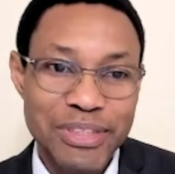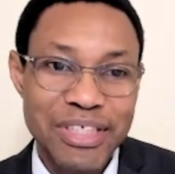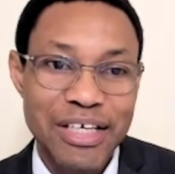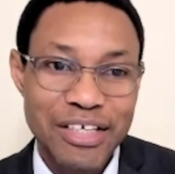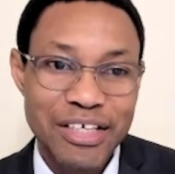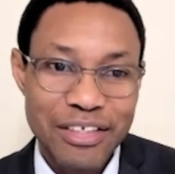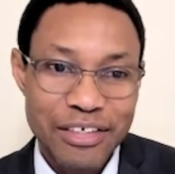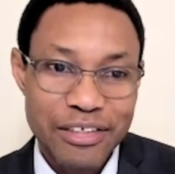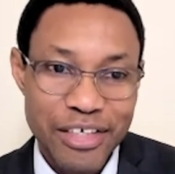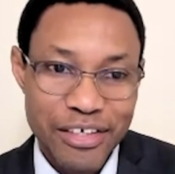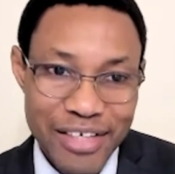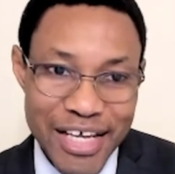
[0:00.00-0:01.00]
They're
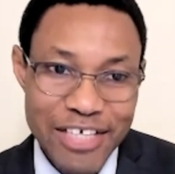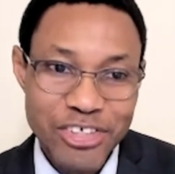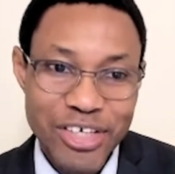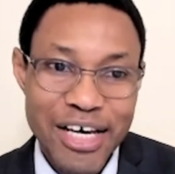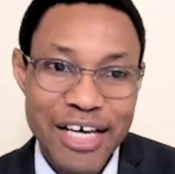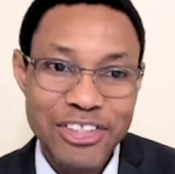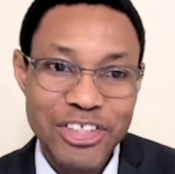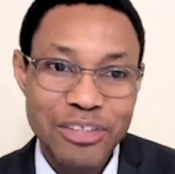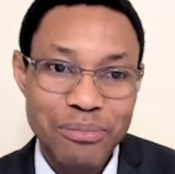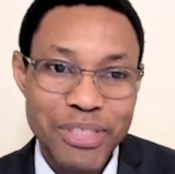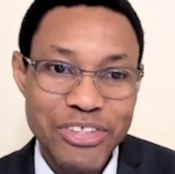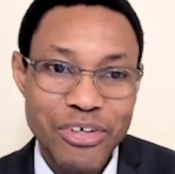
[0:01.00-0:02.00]

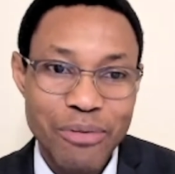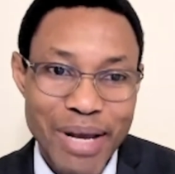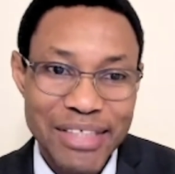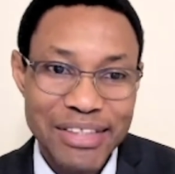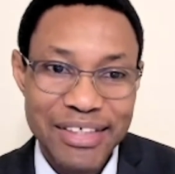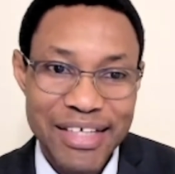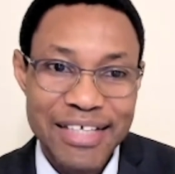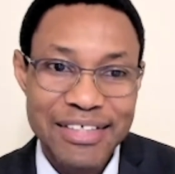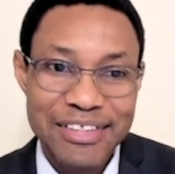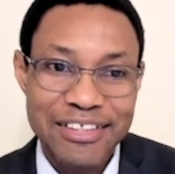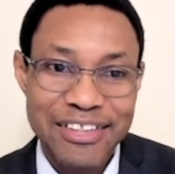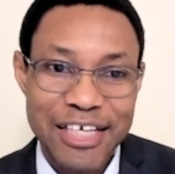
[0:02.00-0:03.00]
cholangiocarcinomas or bile duct
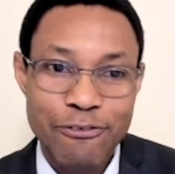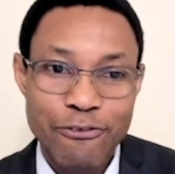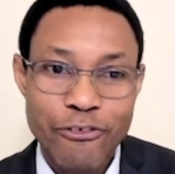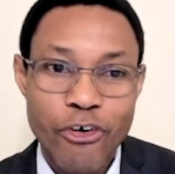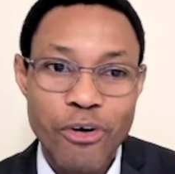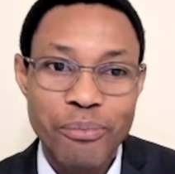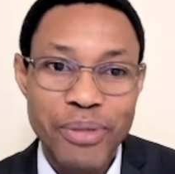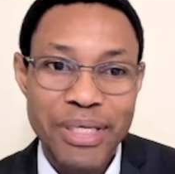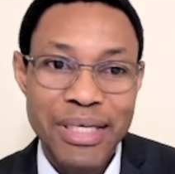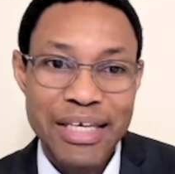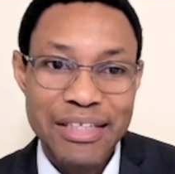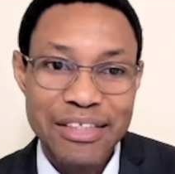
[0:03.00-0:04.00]
cancers that form
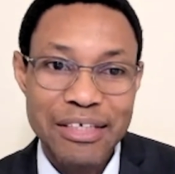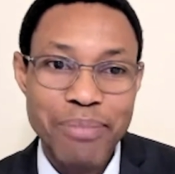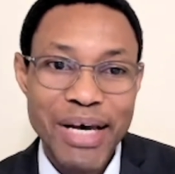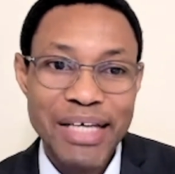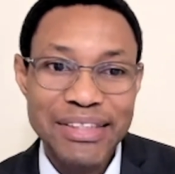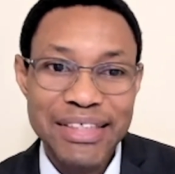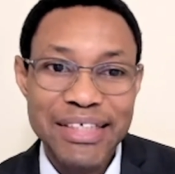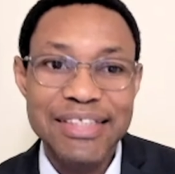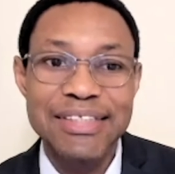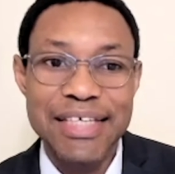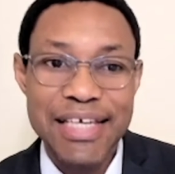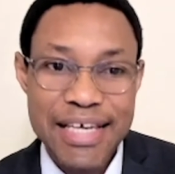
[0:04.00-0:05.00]
in the bile
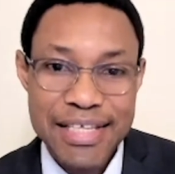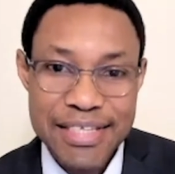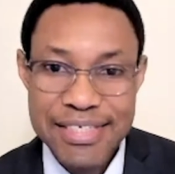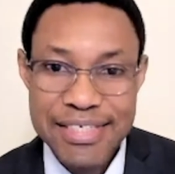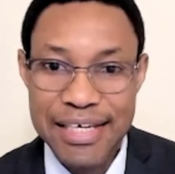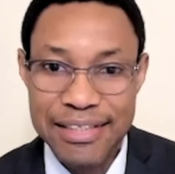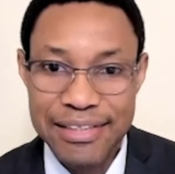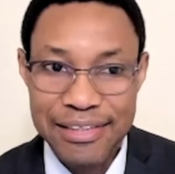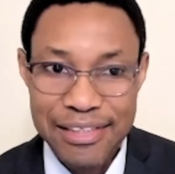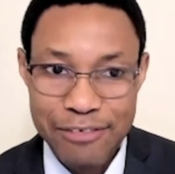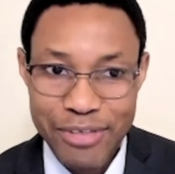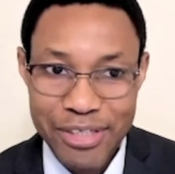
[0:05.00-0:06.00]
ducts inside the
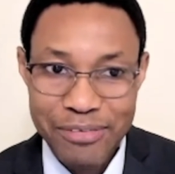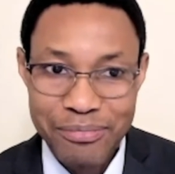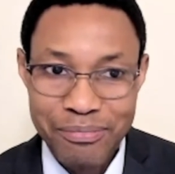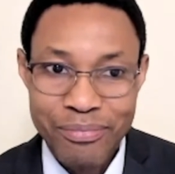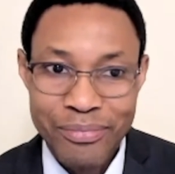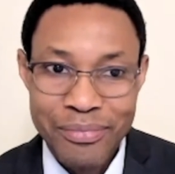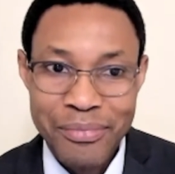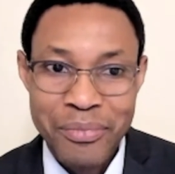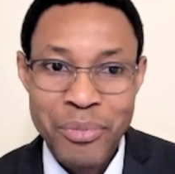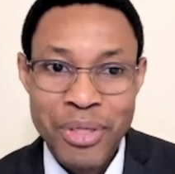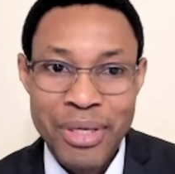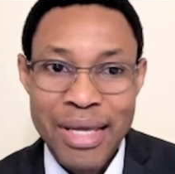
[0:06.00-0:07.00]
liver.
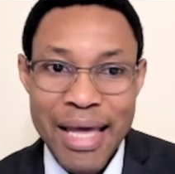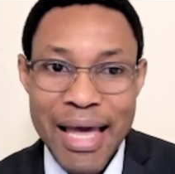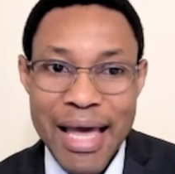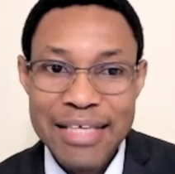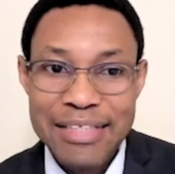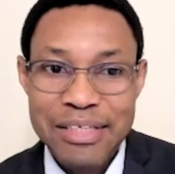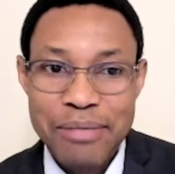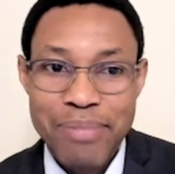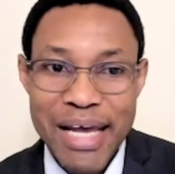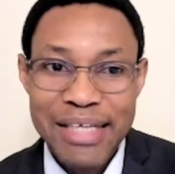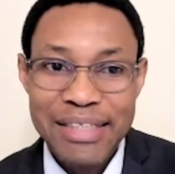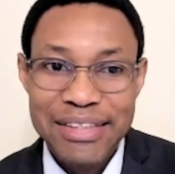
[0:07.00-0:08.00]
As the
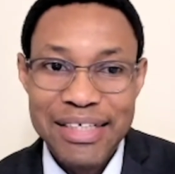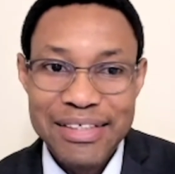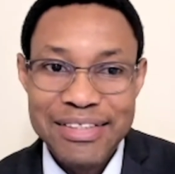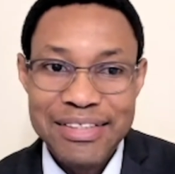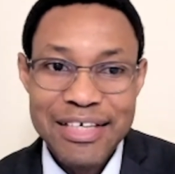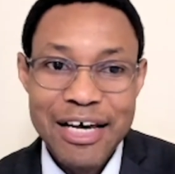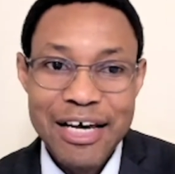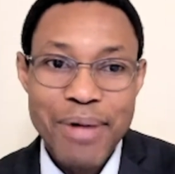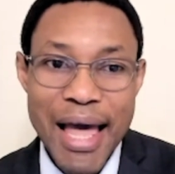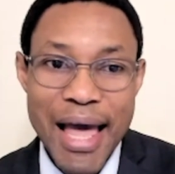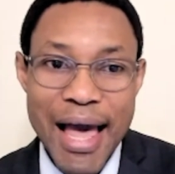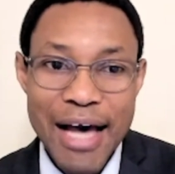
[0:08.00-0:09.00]
bile ducts
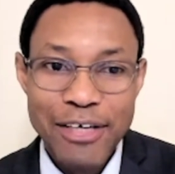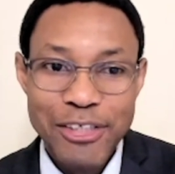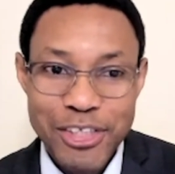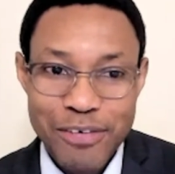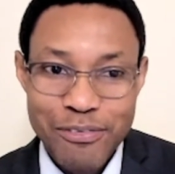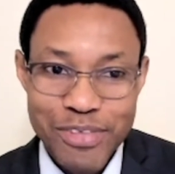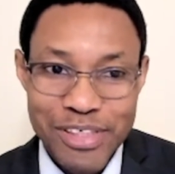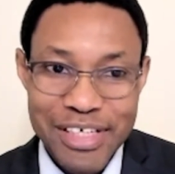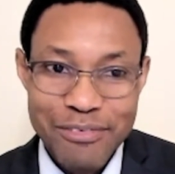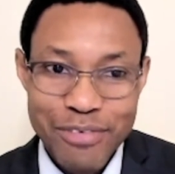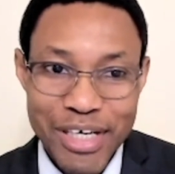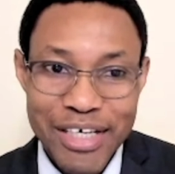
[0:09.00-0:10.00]
come out of the
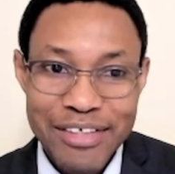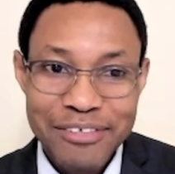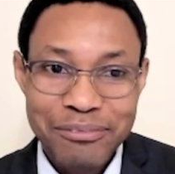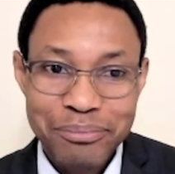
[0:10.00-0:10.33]
liver,